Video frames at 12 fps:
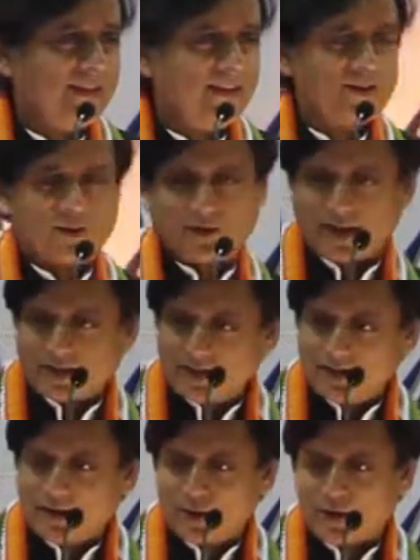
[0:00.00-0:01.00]
So the
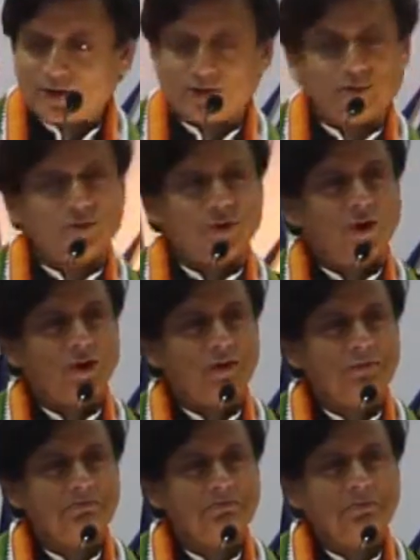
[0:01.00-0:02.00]
engineer looks at the
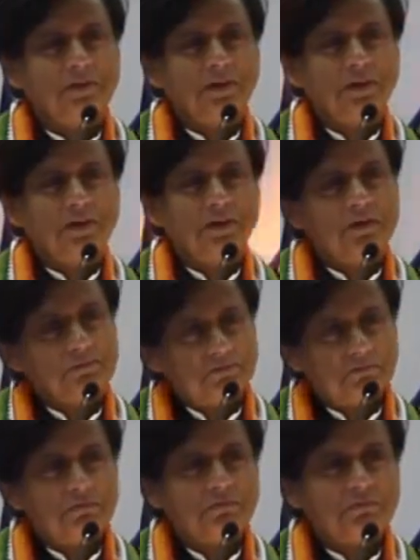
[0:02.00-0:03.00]
frog,
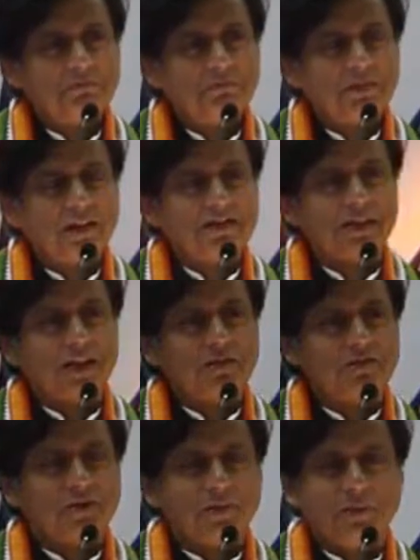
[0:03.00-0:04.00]
thinks
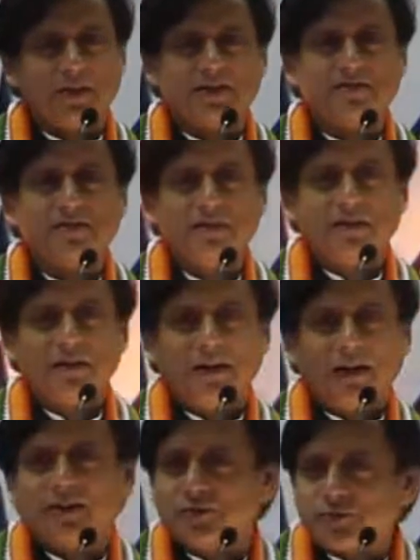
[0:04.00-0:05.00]
again for a minute,
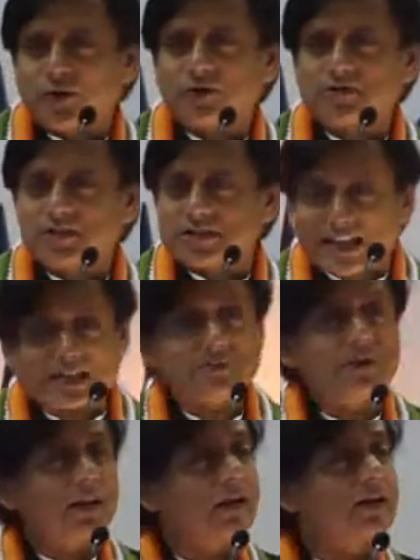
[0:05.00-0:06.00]
and the frog says,
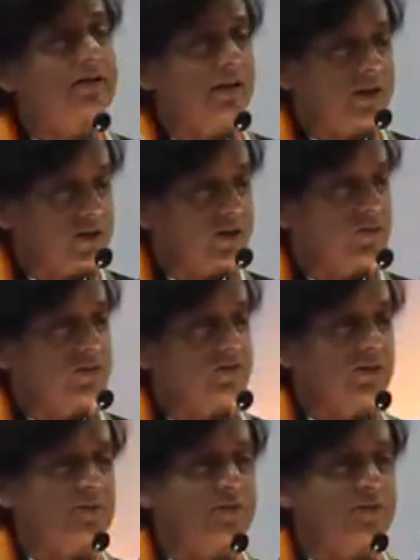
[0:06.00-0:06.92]
"Kiss me and I'll turn into a beautiful